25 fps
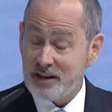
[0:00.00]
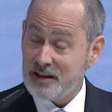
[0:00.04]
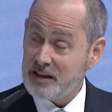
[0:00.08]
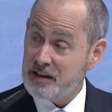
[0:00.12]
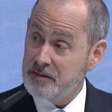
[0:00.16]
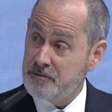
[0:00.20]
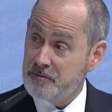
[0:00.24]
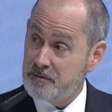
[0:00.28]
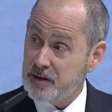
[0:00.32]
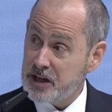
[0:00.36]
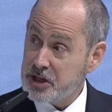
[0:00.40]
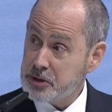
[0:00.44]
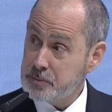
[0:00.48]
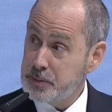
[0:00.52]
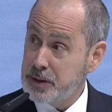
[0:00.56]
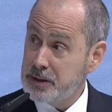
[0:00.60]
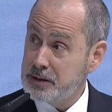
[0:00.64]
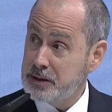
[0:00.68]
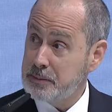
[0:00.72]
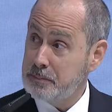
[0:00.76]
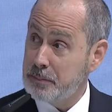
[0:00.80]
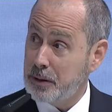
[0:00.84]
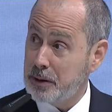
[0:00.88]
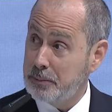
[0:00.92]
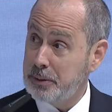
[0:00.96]

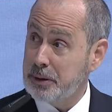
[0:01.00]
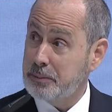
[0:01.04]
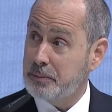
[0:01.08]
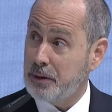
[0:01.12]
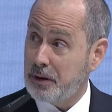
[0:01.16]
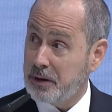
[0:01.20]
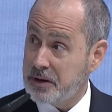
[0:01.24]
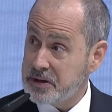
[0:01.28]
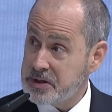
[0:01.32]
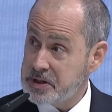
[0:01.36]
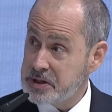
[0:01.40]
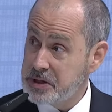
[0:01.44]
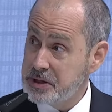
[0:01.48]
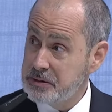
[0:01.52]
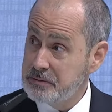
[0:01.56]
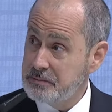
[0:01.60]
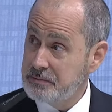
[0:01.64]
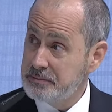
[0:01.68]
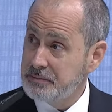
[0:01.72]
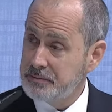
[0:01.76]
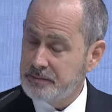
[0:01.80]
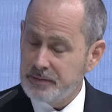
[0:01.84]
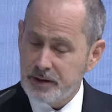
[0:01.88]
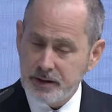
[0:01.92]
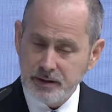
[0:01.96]
investment in public policy,
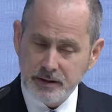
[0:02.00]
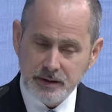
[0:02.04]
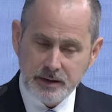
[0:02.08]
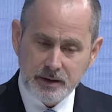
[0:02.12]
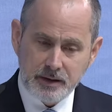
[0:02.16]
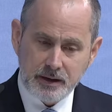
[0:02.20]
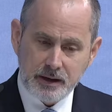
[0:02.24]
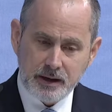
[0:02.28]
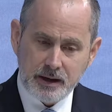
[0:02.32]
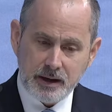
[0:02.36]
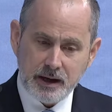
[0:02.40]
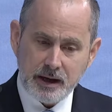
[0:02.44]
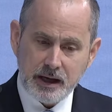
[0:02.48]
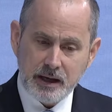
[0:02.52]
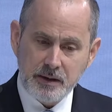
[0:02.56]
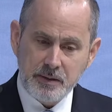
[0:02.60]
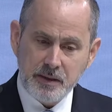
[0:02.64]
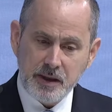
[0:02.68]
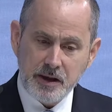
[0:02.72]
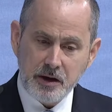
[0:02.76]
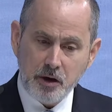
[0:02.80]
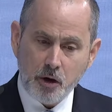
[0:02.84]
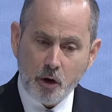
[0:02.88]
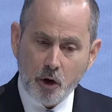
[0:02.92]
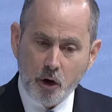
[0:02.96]
and
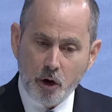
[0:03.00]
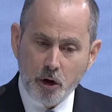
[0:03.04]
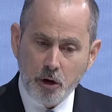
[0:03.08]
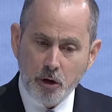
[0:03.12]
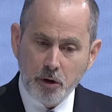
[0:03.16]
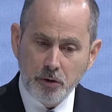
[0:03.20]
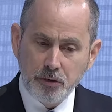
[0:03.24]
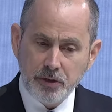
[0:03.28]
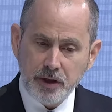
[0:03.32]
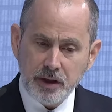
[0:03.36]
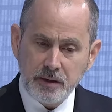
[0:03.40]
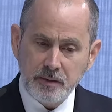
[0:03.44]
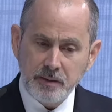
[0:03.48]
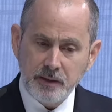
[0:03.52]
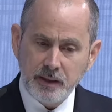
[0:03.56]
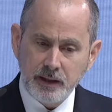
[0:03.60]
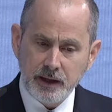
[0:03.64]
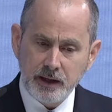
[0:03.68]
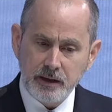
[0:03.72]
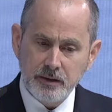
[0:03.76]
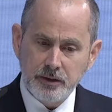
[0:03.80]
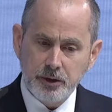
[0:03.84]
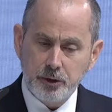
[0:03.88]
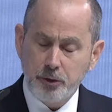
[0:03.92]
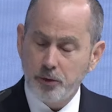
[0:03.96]
they all then
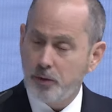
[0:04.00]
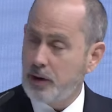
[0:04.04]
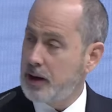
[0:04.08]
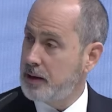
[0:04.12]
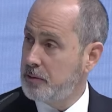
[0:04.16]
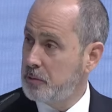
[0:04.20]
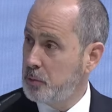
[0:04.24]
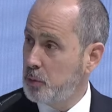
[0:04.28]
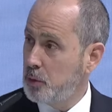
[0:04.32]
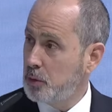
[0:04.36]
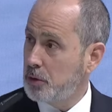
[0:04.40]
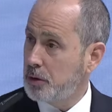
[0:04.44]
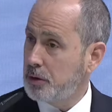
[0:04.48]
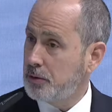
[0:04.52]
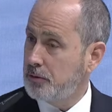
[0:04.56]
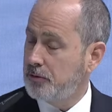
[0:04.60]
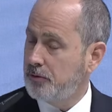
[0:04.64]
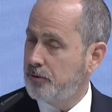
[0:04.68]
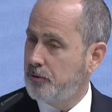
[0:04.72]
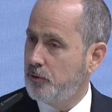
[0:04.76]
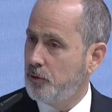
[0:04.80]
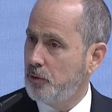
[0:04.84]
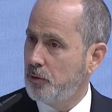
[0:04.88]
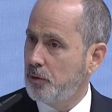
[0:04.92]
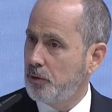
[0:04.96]
lay the groundwork
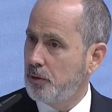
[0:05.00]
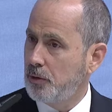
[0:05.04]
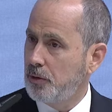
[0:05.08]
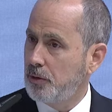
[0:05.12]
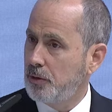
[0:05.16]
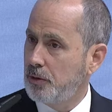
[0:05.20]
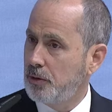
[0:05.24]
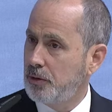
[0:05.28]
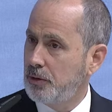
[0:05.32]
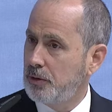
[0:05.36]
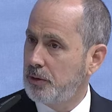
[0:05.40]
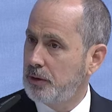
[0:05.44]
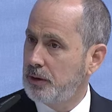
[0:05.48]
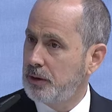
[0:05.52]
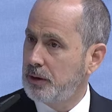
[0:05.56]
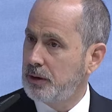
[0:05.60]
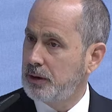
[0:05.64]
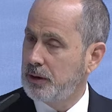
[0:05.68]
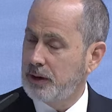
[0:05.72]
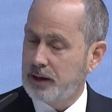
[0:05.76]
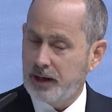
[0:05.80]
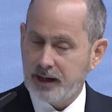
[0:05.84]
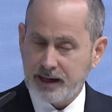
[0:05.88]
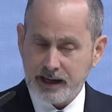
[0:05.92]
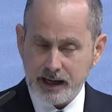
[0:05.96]
for
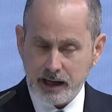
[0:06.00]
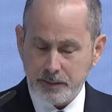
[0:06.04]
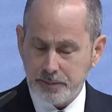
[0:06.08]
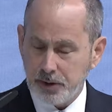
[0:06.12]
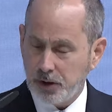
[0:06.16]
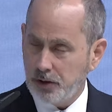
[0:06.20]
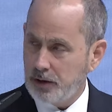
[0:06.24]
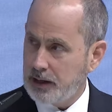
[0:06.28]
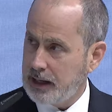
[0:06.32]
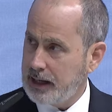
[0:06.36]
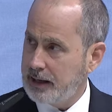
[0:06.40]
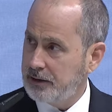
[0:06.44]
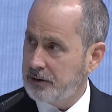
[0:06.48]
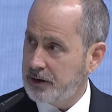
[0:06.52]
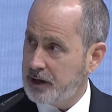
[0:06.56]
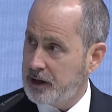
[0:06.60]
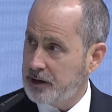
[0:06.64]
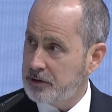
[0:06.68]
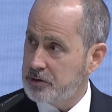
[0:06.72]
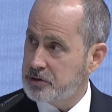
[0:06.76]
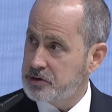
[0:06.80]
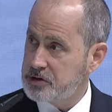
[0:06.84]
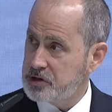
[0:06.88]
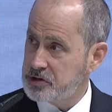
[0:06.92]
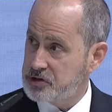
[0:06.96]
a capital
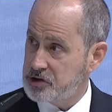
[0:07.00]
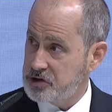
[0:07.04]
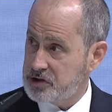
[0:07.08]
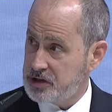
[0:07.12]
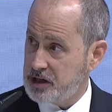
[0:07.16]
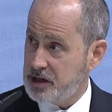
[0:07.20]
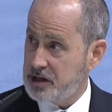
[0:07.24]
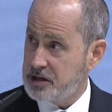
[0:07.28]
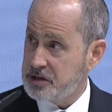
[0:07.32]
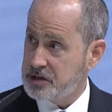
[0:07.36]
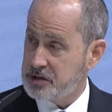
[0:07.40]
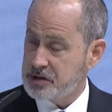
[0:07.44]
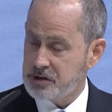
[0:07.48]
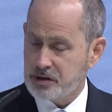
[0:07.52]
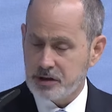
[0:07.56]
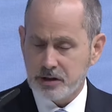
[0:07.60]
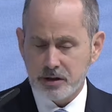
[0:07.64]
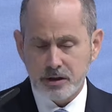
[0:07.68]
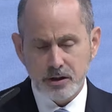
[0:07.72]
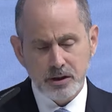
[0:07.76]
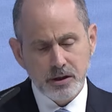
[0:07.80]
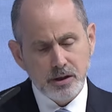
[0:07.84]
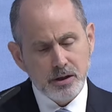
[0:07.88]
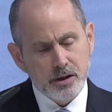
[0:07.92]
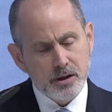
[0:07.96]
allocator such as
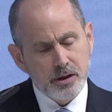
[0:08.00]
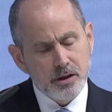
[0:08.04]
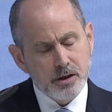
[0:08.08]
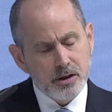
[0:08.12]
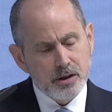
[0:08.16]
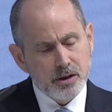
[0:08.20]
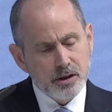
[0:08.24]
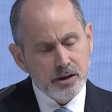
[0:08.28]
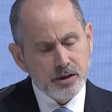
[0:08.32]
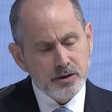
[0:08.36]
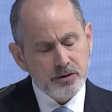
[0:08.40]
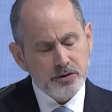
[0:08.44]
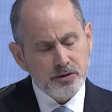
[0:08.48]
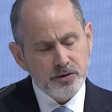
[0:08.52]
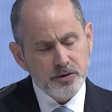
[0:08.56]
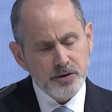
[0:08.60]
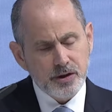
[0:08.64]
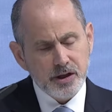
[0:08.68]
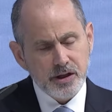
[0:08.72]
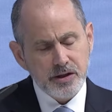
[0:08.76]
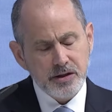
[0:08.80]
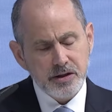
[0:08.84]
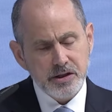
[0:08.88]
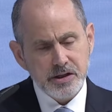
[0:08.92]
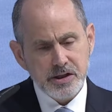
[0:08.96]
us to
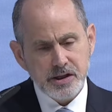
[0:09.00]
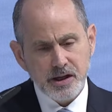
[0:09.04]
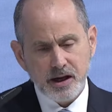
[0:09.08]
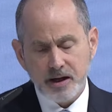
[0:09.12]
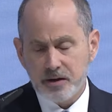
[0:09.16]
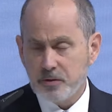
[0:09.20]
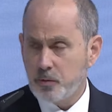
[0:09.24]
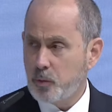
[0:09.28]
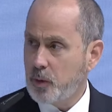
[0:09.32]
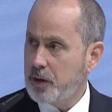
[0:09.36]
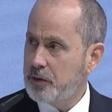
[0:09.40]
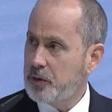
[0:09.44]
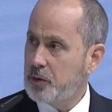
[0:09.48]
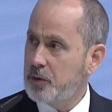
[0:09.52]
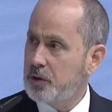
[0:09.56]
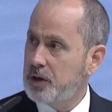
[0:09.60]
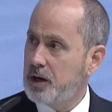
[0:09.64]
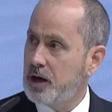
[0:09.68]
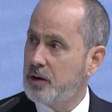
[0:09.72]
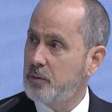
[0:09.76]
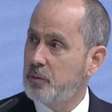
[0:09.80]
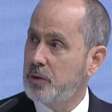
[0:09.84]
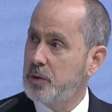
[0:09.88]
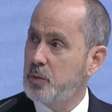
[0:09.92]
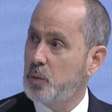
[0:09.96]
then decide whether or
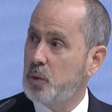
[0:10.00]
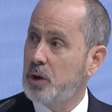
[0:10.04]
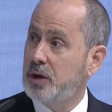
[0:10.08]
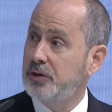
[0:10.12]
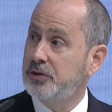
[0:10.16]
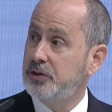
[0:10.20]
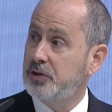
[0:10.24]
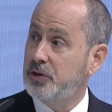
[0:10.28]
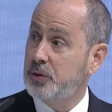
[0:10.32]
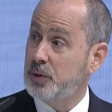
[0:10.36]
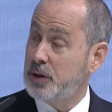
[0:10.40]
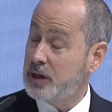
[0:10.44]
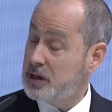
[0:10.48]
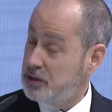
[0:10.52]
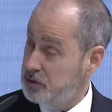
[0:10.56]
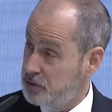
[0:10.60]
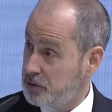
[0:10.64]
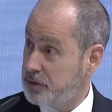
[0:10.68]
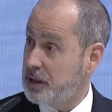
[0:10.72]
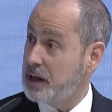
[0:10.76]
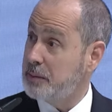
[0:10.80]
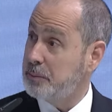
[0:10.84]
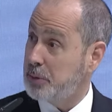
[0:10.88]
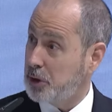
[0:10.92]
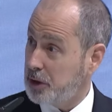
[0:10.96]
not we want to
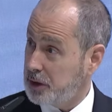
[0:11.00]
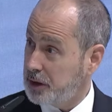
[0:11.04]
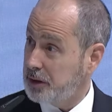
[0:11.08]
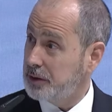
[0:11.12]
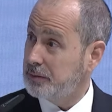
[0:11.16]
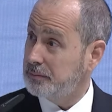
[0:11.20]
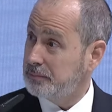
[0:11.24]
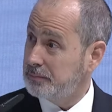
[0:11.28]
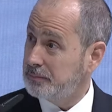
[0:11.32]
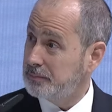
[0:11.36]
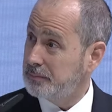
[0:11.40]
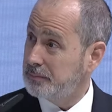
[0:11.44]
enter that market.